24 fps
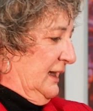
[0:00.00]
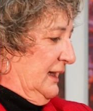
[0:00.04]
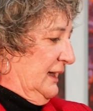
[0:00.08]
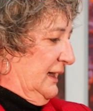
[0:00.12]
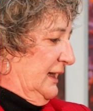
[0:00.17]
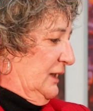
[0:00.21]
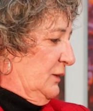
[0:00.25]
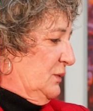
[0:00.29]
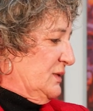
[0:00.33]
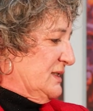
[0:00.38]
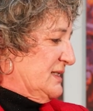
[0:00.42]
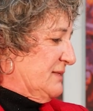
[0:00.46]

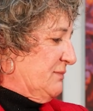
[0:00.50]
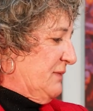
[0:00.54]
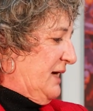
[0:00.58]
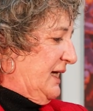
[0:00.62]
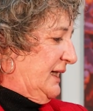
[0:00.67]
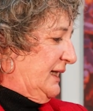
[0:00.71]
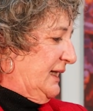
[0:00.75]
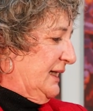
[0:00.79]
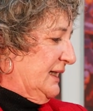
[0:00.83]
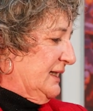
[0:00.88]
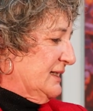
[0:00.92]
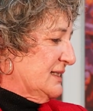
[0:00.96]
He was
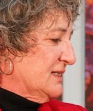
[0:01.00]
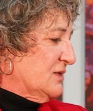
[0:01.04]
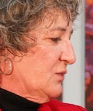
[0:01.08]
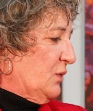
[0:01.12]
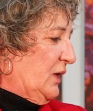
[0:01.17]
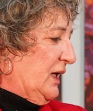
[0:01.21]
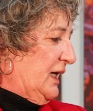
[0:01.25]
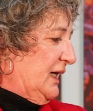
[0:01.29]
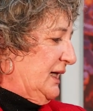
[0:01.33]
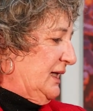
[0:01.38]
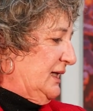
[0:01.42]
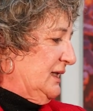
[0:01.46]
making his
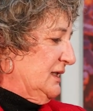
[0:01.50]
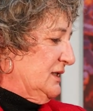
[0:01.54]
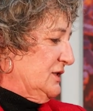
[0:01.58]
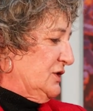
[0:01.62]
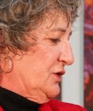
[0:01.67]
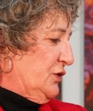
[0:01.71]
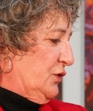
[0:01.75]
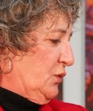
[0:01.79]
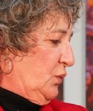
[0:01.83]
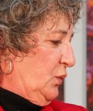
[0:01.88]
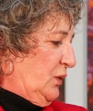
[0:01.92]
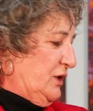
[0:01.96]
way
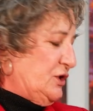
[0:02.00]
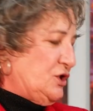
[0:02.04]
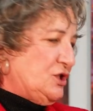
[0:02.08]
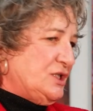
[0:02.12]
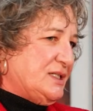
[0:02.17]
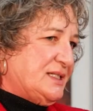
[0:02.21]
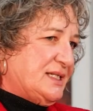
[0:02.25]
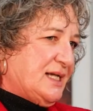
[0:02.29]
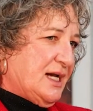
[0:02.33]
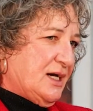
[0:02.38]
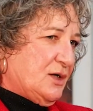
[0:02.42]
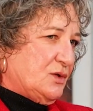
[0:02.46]
to the
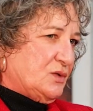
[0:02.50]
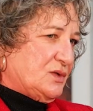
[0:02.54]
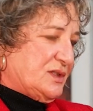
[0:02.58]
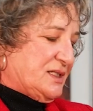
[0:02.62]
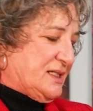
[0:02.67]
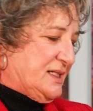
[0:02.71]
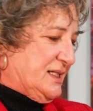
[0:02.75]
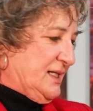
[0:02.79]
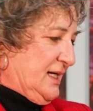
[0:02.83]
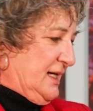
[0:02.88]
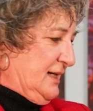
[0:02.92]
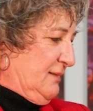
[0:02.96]
witch's
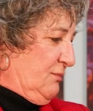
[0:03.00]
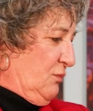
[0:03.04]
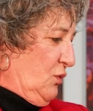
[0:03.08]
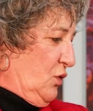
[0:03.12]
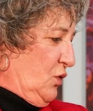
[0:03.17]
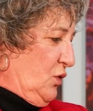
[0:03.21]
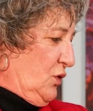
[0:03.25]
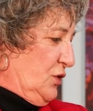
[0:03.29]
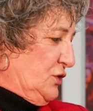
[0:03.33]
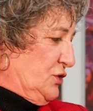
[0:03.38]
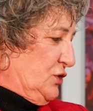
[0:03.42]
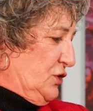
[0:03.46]
house and
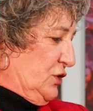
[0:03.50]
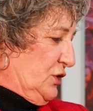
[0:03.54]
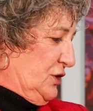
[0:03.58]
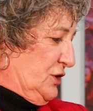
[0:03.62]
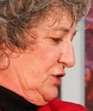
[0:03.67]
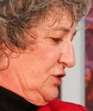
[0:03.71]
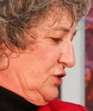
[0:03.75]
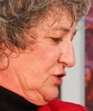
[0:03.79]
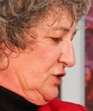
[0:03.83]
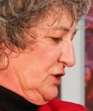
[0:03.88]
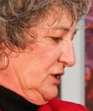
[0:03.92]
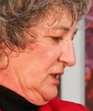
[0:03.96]
more
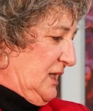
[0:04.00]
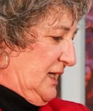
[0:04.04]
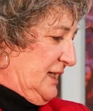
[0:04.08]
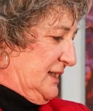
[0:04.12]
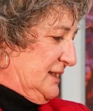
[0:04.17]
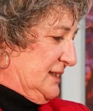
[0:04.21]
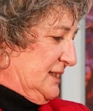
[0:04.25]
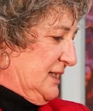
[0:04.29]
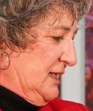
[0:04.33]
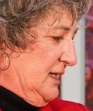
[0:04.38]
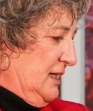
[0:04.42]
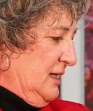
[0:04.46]
Turkish
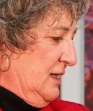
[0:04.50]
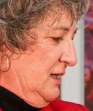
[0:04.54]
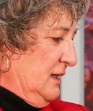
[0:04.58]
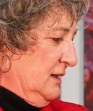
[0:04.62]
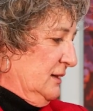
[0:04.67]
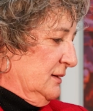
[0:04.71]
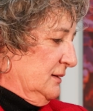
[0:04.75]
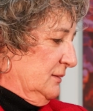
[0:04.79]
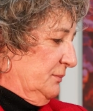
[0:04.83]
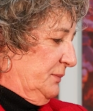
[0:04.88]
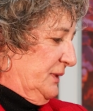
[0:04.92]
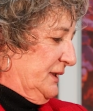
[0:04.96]
delight,
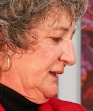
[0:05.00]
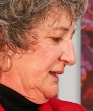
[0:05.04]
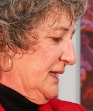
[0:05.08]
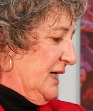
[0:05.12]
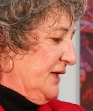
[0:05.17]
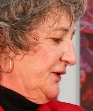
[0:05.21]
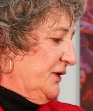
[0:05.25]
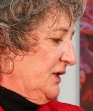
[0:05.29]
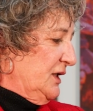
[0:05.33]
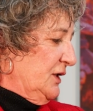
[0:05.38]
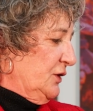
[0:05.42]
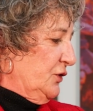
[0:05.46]
but
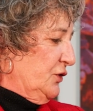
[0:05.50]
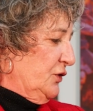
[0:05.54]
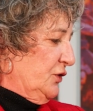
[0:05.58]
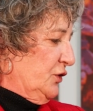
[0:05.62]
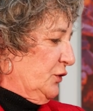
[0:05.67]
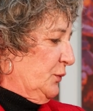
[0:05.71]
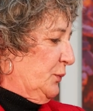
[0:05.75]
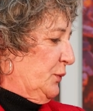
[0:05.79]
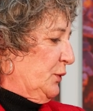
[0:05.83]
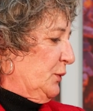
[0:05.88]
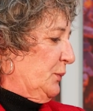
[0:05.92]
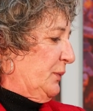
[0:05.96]
nothing
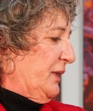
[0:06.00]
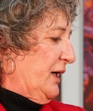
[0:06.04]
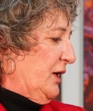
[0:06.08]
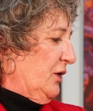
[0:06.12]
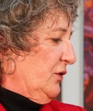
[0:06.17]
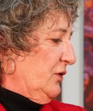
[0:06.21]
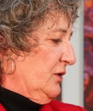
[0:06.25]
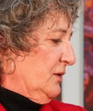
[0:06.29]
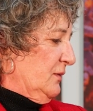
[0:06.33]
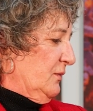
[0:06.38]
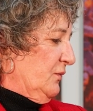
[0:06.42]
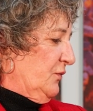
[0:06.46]
could have
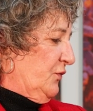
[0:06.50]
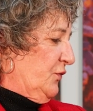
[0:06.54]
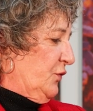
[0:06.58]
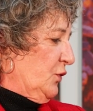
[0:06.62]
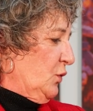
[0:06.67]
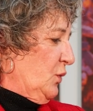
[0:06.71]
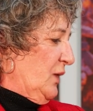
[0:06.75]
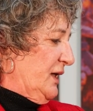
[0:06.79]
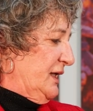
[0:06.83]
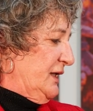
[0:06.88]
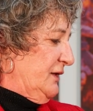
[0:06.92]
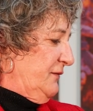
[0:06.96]
prepared him
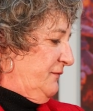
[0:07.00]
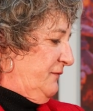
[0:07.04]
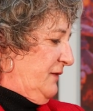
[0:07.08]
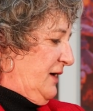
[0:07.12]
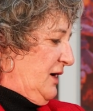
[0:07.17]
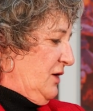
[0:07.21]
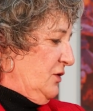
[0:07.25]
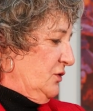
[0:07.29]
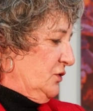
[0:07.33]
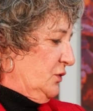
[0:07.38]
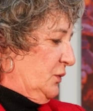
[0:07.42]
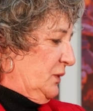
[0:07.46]
for what he
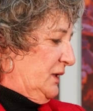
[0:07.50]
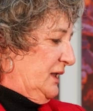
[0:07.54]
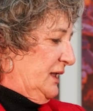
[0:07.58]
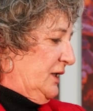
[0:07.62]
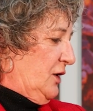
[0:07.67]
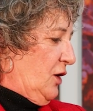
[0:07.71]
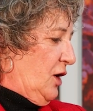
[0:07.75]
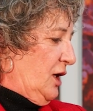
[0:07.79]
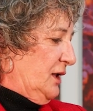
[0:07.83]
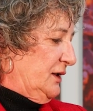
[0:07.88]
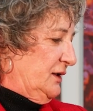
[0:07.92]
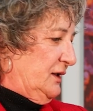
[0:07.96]
found when he
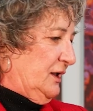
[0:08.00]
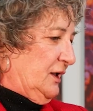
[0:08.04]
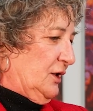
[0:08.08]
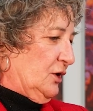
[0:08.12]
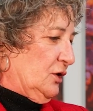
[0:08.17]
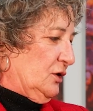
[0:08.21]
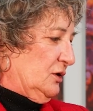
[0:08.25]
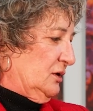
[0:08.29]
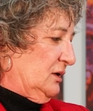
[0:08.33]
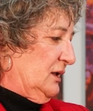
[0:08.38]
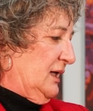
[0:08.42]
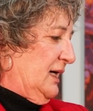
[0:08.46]
got
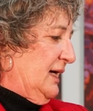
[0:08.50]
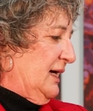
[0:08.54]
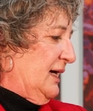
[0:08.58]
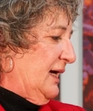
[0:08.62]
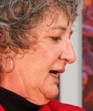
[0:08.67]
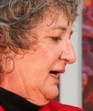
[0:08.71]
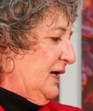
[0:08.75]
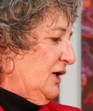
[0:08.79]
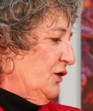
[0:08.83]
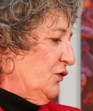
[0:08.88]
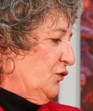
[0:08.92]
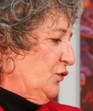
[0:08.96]
there.
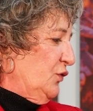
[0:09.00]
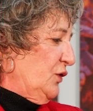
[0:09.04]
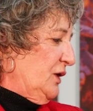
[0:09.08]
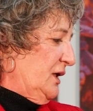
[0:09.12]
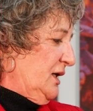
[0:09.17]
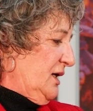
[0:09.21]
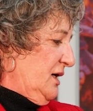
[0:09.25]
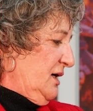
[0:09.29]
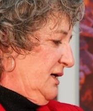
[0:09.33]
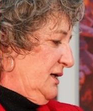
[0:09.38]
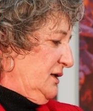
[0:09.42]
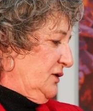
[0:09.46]

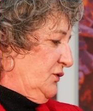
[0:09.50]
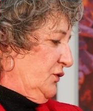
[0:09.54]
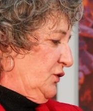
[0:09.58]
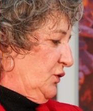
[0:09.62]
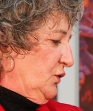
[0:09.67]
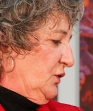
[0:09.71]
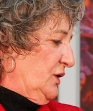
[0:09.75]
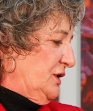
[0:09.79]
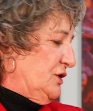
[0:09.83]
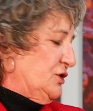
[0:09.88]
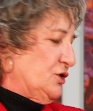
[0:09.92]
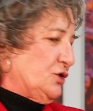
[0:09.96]
Every kind of
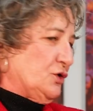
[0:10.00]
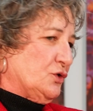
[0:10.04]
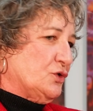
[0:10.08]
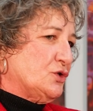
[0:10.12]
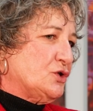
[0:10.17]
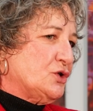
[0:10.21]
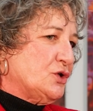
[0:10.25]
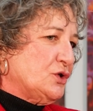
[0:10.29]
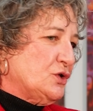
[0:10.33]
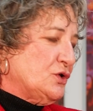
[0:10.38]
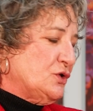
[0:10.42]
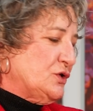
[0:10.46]
creature
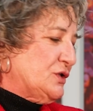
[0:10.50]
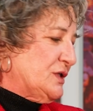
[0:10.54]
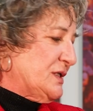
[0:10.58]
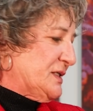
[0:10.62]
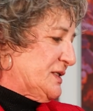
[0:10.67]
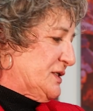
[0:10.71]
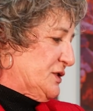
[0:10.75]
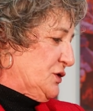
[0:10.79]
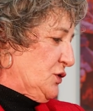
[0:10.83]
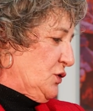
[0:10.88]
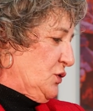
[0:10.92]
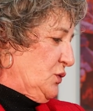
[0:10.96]
turned to
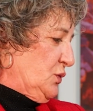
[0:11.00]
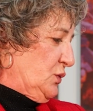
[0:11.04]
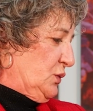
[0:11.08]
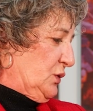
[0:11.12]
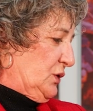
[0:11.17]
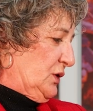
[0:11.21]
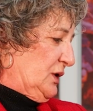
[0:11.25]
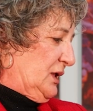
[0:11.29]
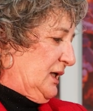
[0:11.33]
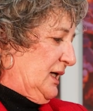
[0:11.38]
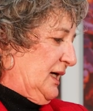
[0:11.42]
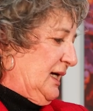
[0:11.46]

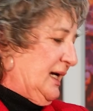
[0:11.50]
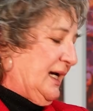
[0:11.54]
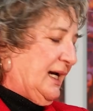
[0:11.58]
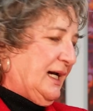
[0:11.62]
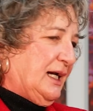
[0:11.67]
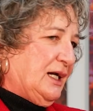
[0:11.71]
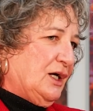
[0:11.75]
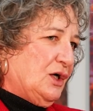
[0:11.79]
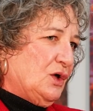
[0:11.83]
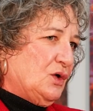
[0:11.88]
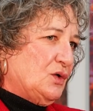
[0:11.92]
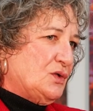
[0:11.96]
stone,
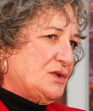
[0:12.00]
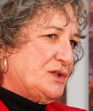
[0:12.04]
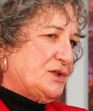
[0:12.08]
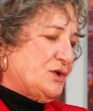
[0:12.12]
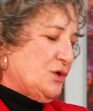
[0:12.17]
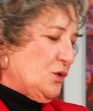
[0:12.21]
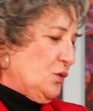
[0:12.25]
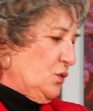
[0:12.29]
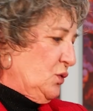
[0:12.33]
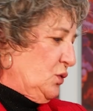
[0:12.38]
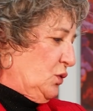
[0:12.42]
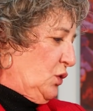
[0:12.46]
air
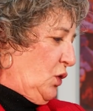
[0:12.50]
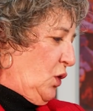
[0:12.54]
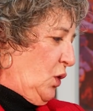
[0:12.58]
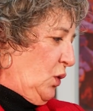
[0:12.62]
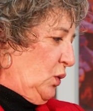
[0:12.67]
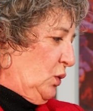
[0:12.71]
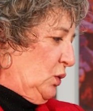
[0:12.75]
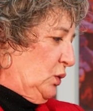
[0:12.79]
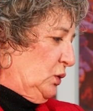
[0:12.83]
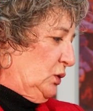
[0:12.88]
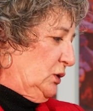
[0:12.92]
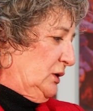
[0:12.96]
so
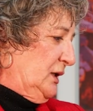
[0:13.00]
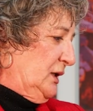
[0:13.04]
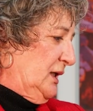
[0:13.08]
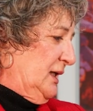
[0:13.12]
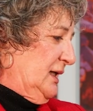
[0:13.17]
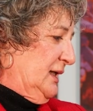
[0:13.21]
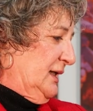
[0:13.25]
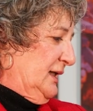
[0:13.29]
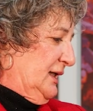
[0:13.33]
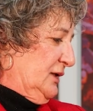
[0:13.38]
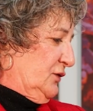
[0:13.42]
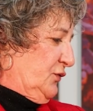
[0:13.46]
cold
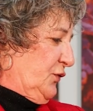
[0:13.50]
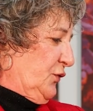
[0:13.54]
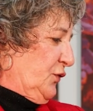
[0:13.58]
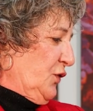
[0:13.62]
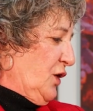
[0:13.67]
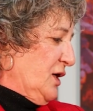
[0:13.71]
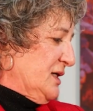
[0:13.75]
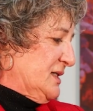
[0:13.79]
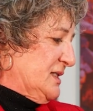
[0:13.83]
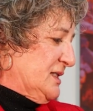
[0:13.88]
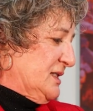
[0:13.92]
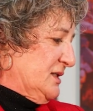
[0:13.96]
it
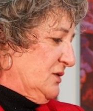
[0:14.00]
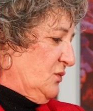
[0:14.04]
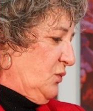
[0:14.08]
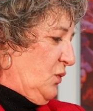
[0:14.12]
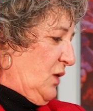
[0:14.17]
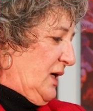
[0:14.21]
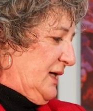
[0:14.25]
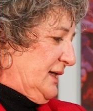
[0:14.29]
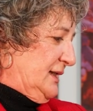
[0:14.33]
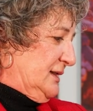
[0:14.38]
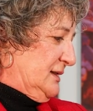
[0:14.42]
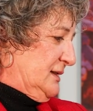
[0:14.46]
frosted
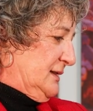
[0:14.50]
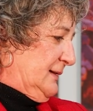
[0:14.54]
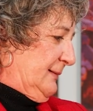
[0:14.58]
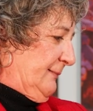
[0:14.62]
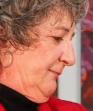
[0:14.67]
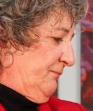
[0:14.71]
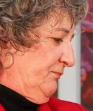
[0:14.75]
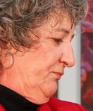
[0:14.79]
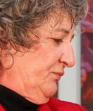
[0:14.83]
white.